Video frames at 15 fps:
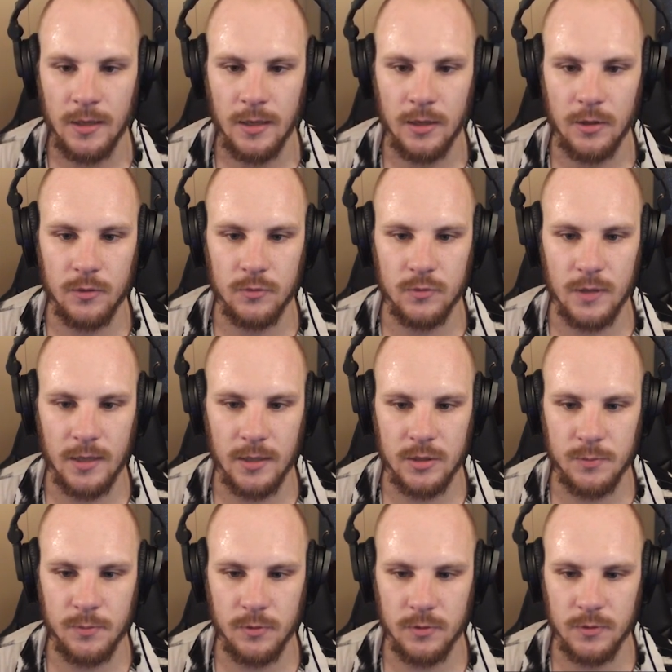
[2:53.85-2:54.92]
I go to
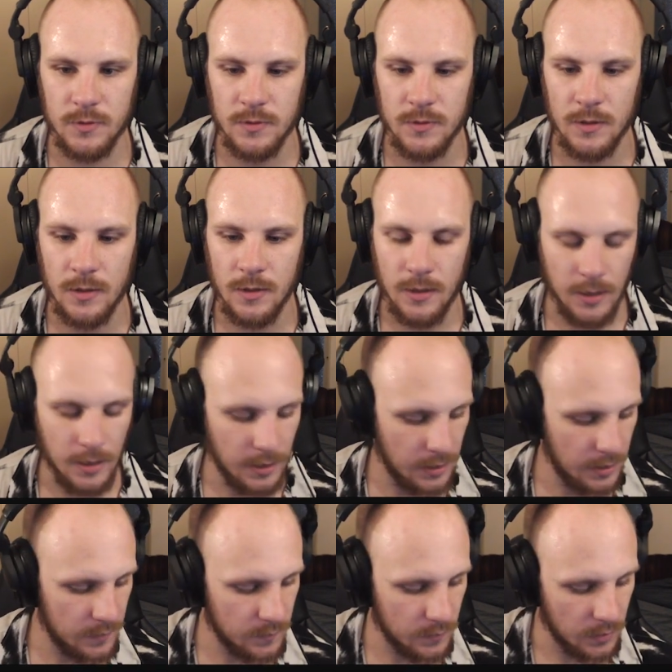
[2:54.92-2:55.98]
export
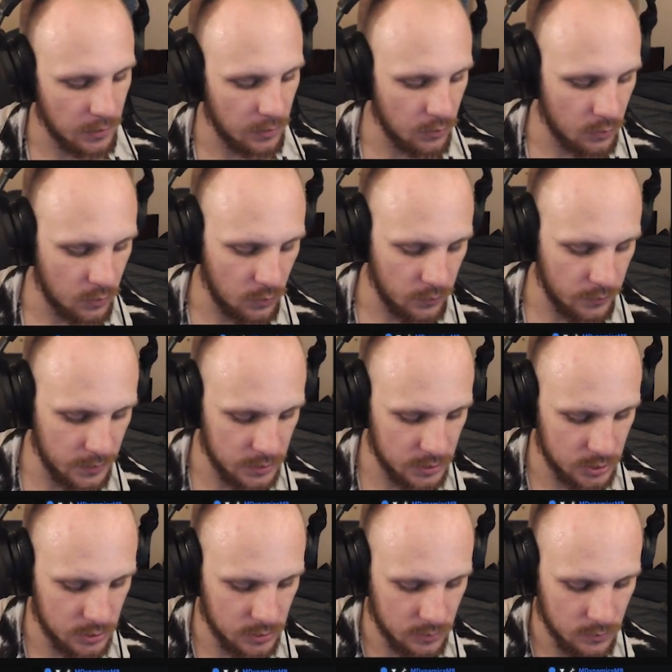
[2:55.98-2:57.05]
and I'll call
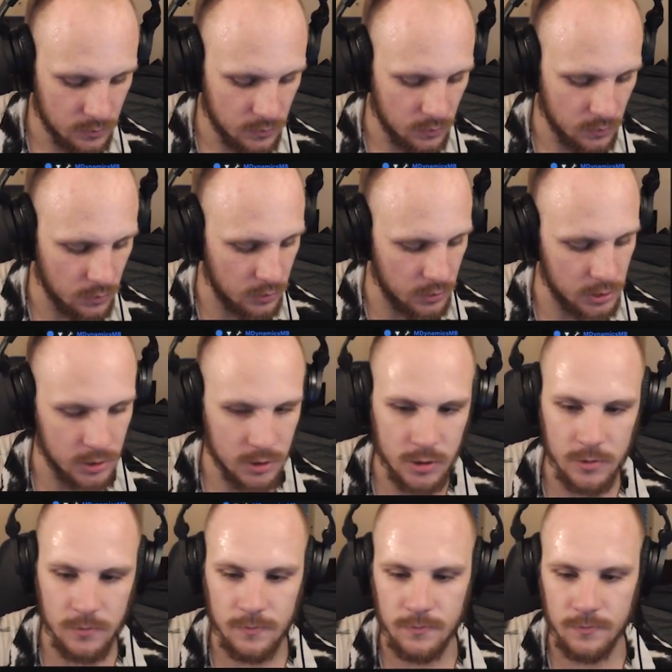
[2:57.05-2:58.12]
this noise.